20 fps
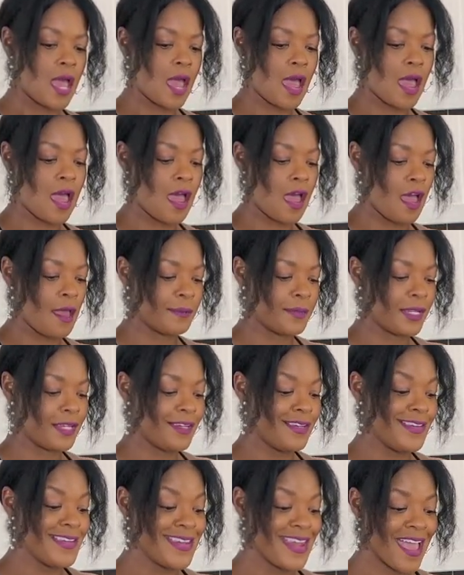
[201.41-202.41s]
Um,
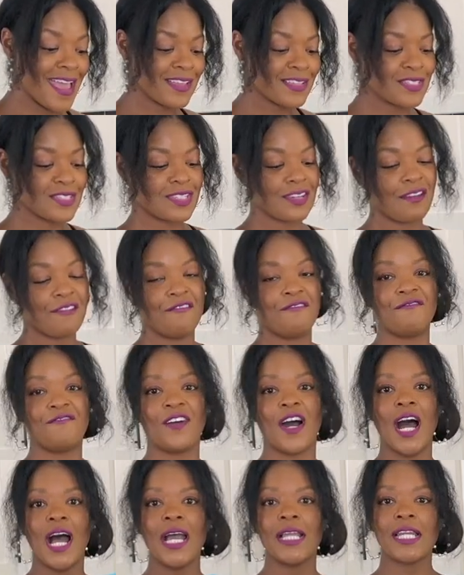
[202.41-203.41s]
next
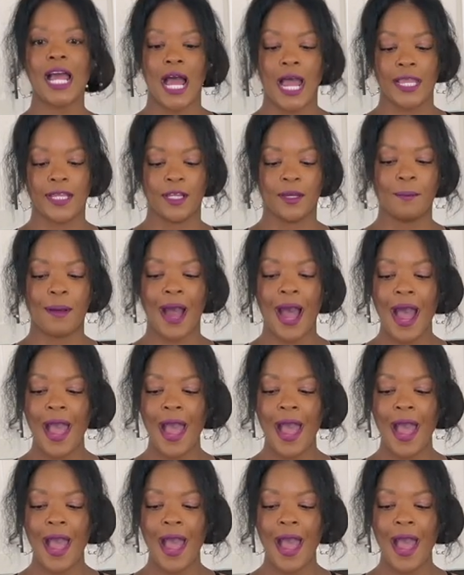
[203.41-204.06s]
fun item.